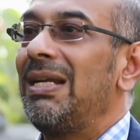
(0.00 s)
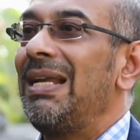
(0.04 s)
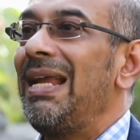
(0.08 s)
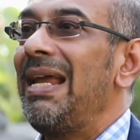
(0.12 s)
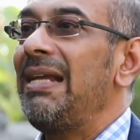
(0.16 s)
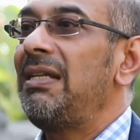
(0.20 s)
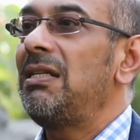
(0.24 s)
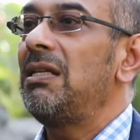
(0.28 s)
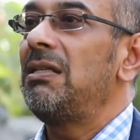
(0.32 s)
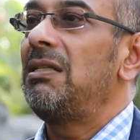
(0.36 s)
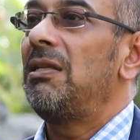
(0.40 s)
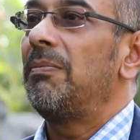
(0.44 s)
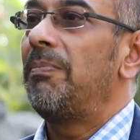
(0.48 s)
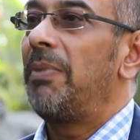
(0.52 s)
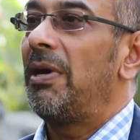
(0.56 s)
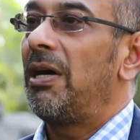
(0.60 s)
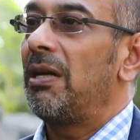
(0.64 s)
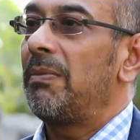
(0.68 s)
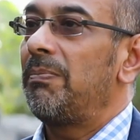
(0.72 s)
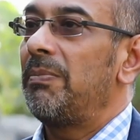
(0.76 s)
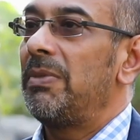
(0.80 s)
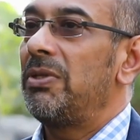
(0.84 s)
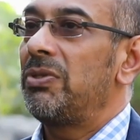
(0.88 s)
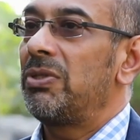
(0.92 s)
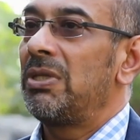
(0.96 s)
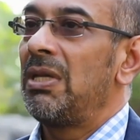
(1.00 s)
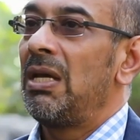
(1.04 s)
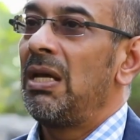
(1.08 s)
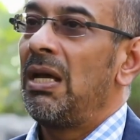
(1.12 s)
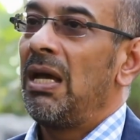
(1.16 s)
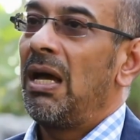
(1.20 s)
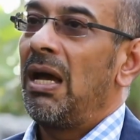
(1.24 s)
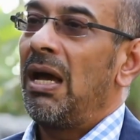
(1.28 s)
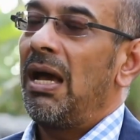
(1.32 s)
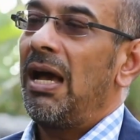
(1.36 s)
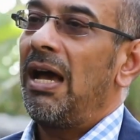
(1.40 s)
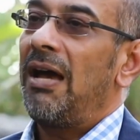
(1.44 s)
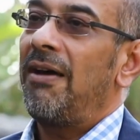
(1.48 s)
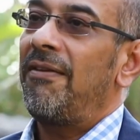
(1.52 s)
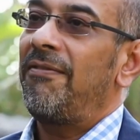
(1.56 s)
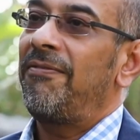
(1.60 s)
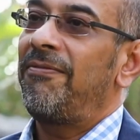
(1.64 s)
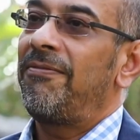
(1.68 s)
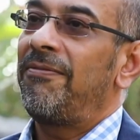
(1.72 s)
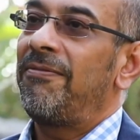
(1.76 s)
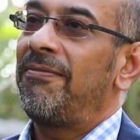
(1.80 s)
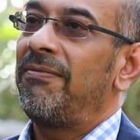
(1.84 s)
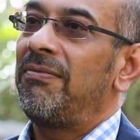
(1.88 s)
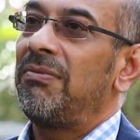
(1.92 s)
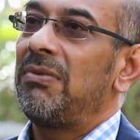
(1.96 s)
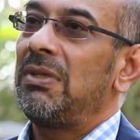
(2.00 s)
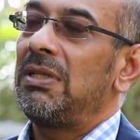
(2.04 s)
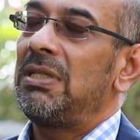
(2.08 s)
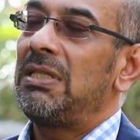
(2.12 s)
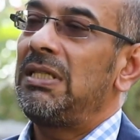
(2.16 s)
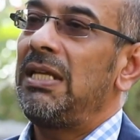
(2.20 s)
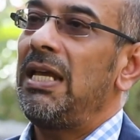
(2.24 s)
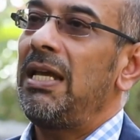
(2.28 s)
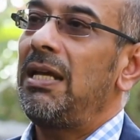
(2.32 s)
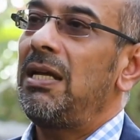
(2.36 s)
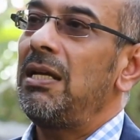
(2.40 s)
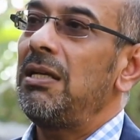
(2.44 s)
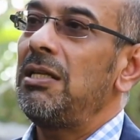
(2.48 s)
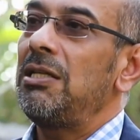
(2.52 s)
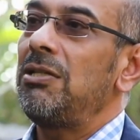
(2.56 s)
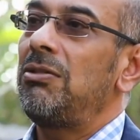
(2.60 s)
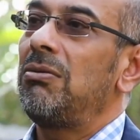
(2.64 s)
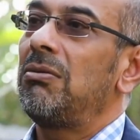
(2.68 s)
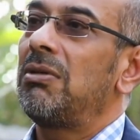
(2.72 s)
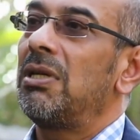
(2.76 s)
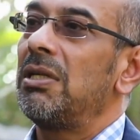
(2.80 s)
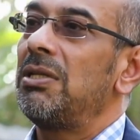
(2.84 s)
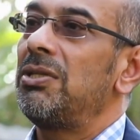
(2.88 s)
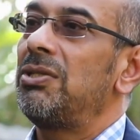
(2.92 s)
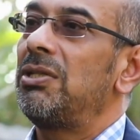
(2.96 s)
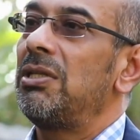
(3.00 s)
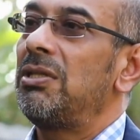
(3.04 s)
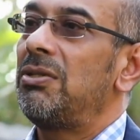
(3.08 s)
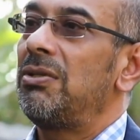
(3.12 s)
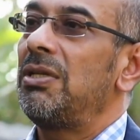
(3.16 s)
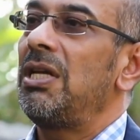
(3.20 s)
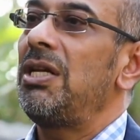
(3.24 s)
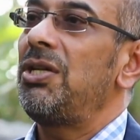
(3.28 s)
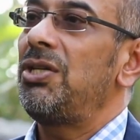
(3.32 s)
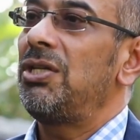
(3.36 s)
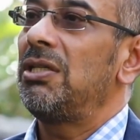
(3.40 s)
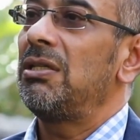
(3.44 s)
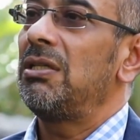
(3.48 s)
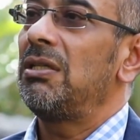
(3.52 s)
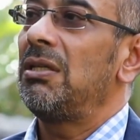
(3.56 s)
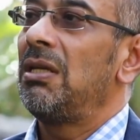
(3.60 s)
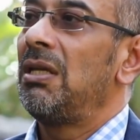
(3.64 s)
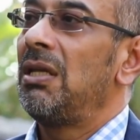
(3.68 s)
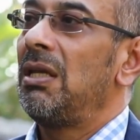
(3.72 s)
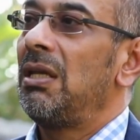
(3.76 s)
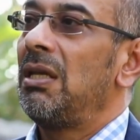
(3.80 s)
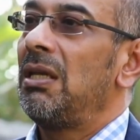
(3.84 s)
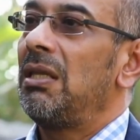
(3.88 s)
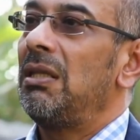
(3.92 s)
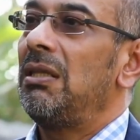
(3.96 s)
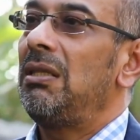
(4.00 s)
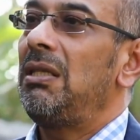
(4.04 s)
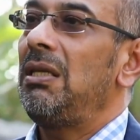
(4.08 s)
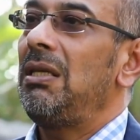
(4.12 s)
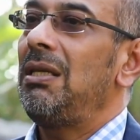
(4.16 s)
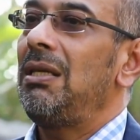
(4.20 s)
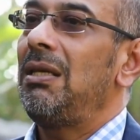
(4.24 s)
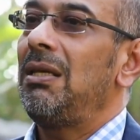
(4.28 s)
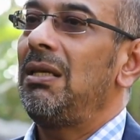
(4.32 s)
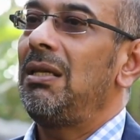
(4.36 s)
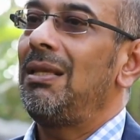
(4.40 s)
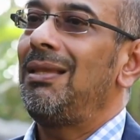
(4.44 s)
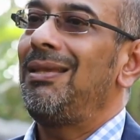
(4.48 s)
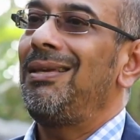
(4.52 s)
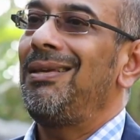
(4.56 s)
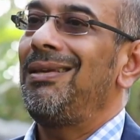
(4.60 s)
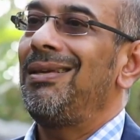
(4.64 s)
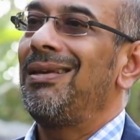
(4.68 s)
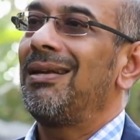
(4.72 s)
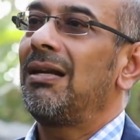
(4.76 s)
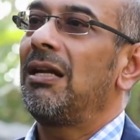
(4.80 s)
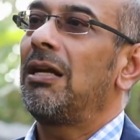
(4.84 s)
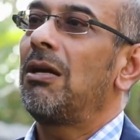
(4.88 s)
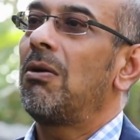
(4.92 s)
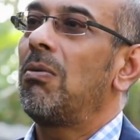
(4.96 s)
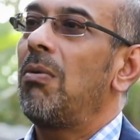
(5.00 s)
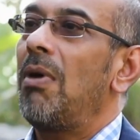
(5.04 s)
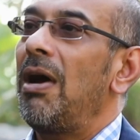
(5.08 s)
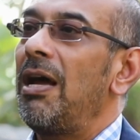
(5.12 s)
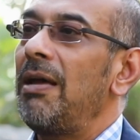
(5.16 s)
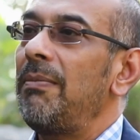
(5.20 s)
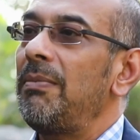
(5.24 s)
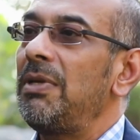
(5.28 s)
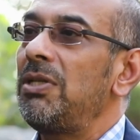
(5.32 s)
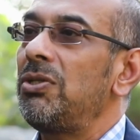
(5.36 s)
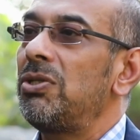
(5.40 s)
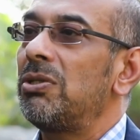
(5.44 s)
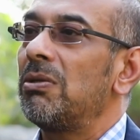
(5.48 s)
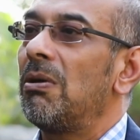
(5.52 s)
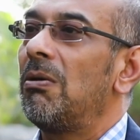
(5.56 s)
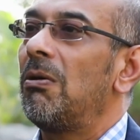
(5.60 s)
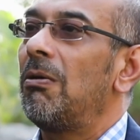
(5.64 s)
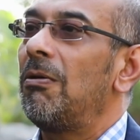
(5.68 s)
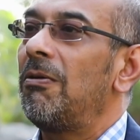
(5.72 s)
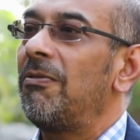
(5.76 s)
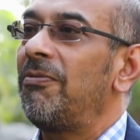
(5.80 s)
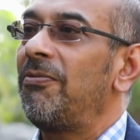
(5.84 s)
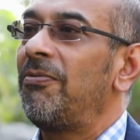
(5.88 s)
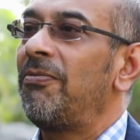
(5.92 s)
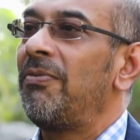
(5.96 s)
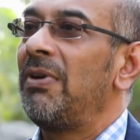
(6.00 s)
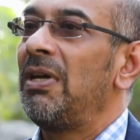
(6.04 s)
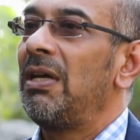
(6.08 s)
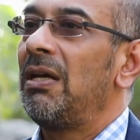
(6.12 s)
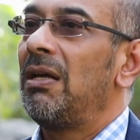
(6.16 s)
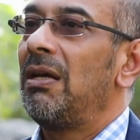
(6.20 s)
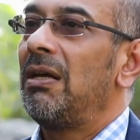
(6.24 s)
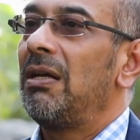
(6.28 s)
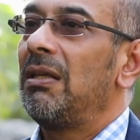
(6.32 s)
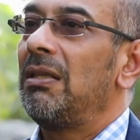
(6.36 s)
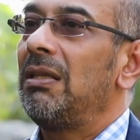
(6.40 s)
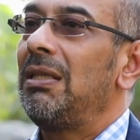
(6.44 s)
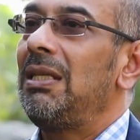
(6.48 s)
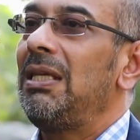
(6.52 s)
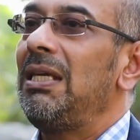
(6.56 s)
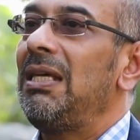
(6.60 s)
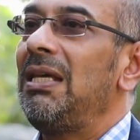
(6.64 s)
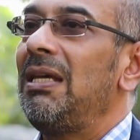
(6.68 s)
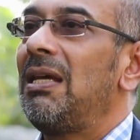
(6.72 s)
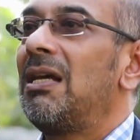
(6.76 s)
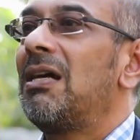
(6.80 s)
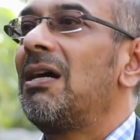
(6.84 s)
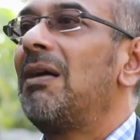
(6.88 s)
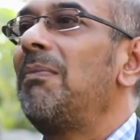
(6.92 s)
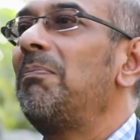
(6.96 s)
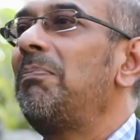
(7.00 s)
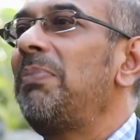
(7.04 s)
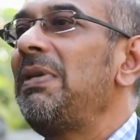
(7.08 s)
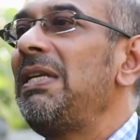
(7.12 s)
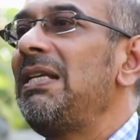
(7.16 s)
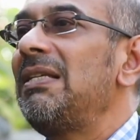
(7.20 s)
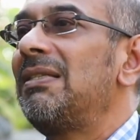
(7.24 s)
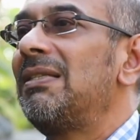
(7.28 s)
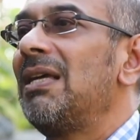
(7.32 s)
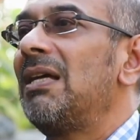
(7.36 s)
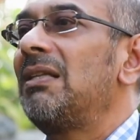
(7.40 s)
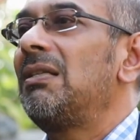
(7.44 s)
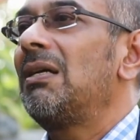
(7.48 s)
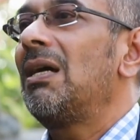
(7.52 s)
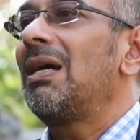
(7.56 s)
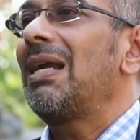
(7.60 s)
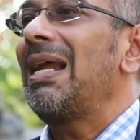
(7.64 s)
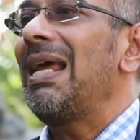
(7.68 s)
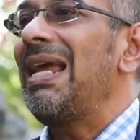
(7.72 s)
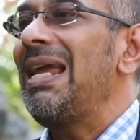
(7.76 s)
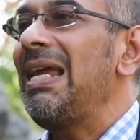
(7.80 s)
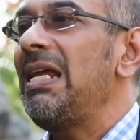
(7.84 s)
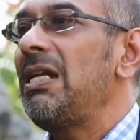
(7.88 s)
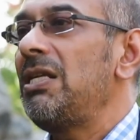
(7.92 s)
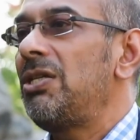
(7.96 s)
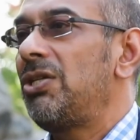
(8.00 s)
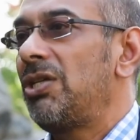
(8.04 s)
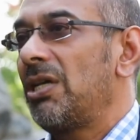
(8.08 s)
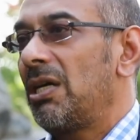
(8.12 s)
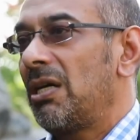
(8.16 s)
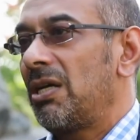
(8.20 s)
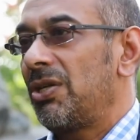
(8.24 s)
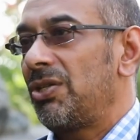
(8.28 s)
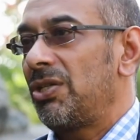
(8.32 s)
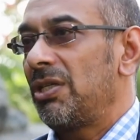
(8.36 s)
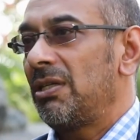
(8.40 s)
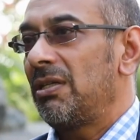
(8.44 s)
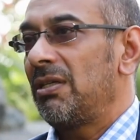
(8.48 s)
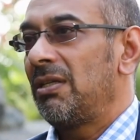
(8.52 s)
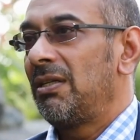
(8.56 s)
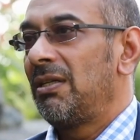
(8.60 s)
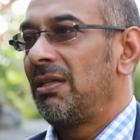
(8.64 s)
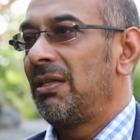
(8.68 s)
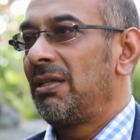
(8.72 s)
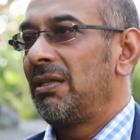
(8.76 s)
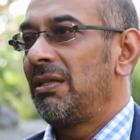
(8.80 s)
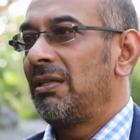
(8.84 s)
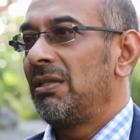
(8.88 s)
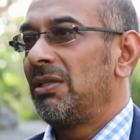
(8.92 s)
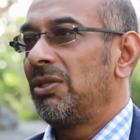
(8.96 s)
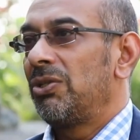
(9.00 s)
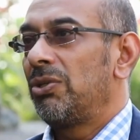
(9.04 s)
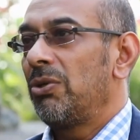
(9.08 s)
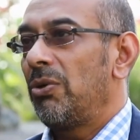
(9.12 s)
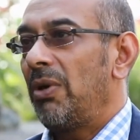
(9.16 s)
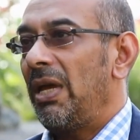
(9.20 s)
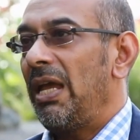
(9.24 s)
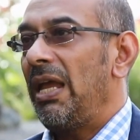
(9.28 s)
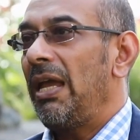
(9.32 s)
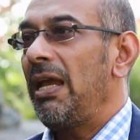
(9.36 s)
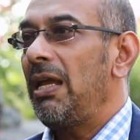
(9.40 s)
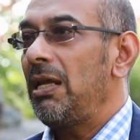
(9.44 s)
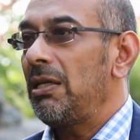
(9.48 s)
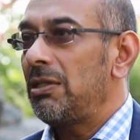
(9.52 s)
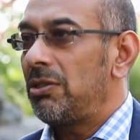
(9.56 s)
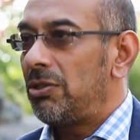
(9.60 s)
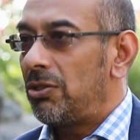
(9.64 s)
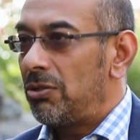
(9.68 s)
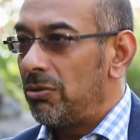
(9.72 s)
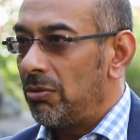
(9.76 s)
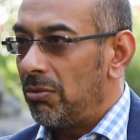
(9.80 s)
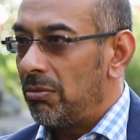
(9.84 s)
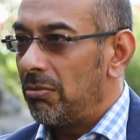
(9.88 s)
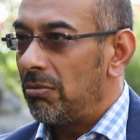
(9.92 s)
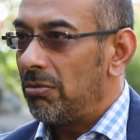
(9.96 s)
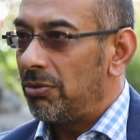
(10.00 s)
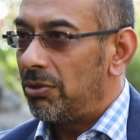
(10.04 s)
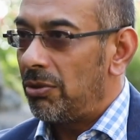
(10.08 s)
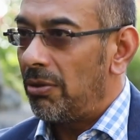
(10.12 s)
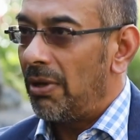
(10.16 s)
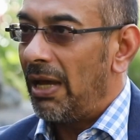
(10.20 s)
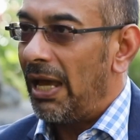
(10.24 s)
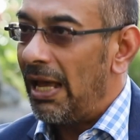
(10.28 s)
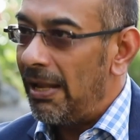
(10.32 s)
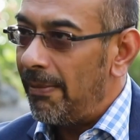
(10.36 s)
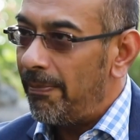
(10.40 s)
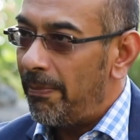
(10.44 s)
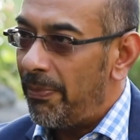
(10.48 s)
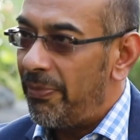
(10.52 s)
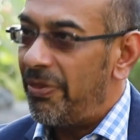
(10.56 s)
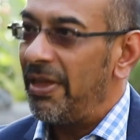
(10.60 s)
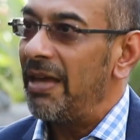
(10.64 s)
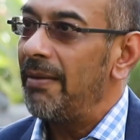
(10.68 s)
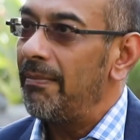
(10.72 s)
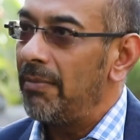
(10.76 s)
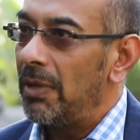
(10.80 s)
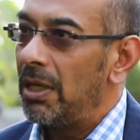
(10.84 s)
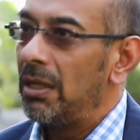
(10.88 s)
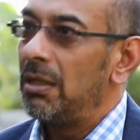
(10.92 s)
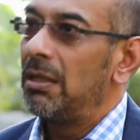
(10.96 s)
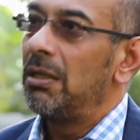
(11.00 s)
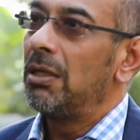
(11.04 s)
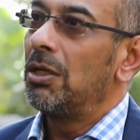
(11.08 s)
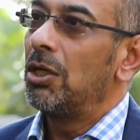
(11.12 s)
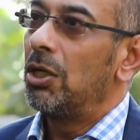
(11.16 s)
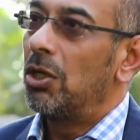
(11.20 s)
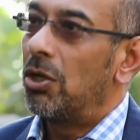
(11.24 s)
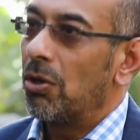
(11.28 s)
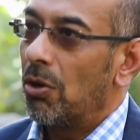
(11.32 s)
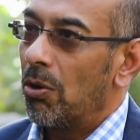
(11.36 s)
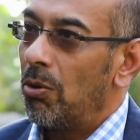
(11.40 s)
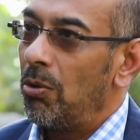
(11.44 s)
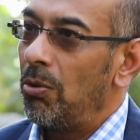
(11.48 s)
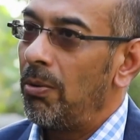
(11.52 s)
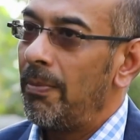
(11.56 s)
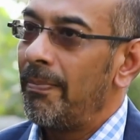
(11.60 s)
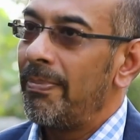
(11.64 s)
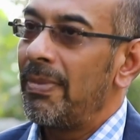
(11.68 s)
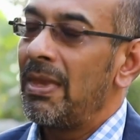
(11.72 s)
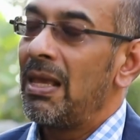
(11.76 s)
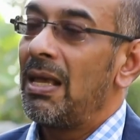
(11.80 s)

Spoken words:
related departments have taken into consideration the requirements of the companies that are in Sharjah. So to help them grow,